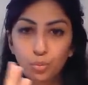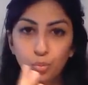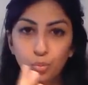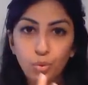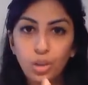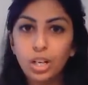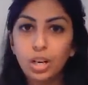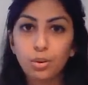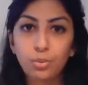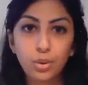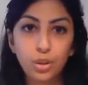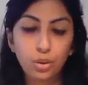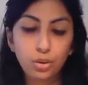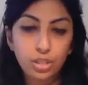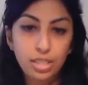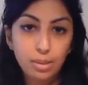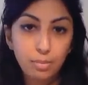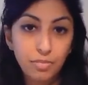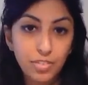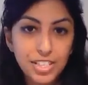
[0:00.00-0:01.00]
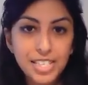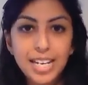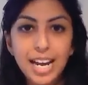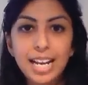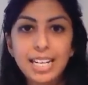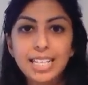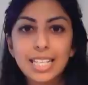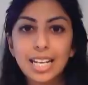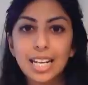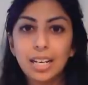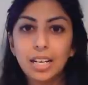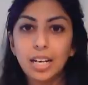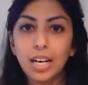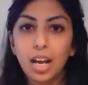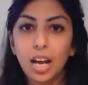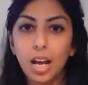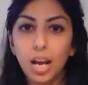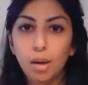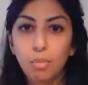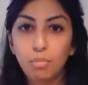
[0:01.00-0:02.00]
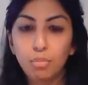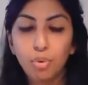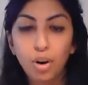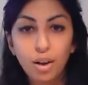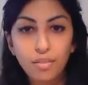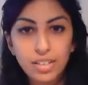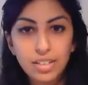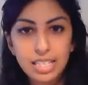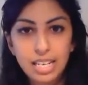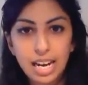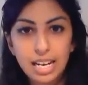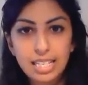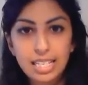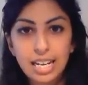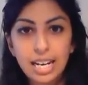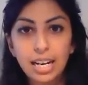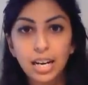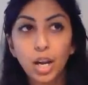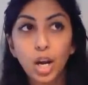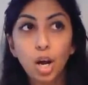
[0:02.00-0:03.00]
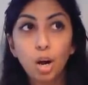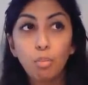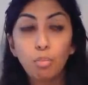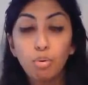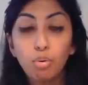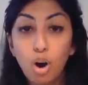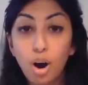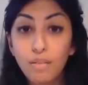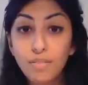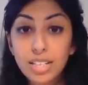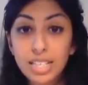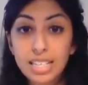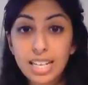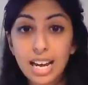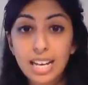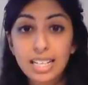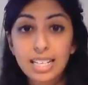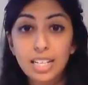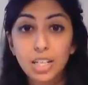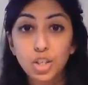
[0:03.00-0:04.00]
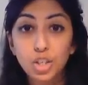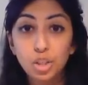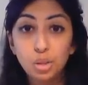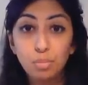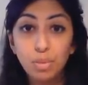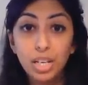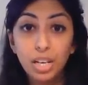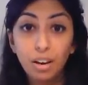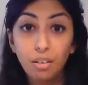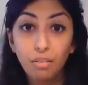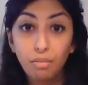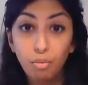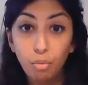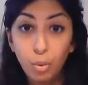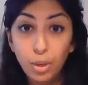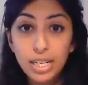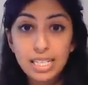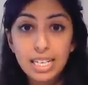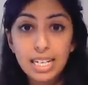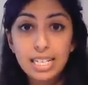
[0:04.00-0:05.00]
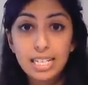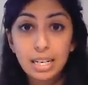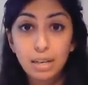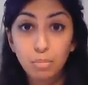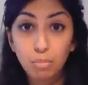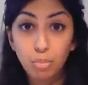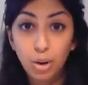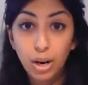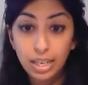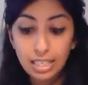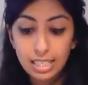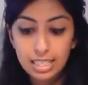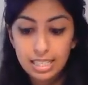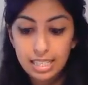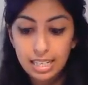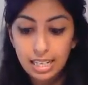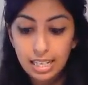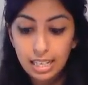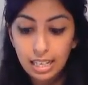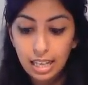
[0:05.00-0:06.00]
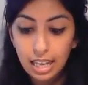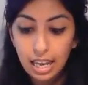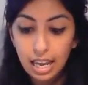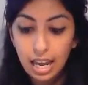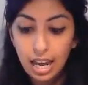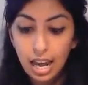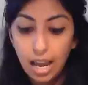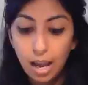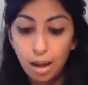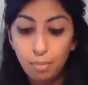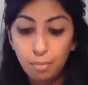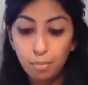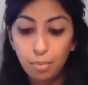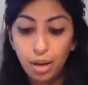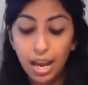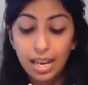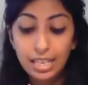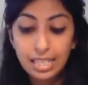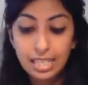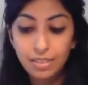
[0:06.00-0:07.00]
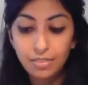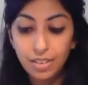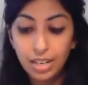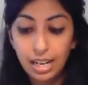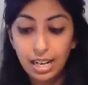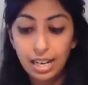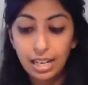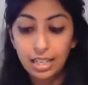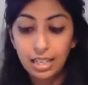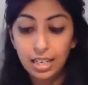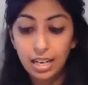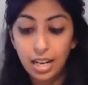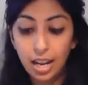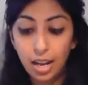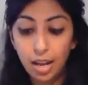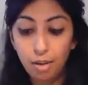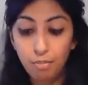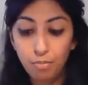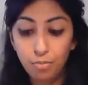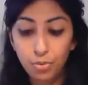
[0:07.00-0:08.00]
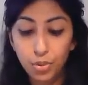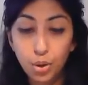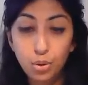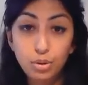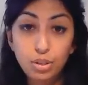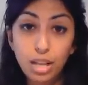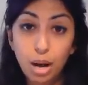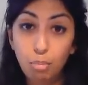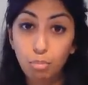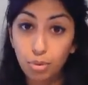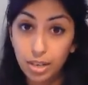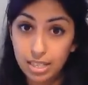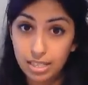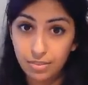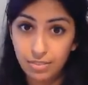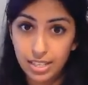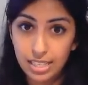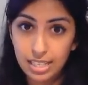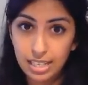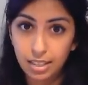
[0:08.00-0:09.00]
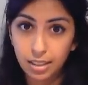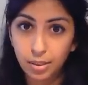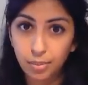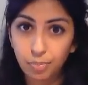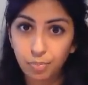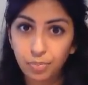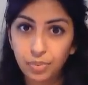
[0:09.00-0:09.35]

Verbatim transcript: we know we've got simvastatin, um, pravastatin. Pravastatin should be avoided in pregnancy um, and even in um, those that are breastfeeding.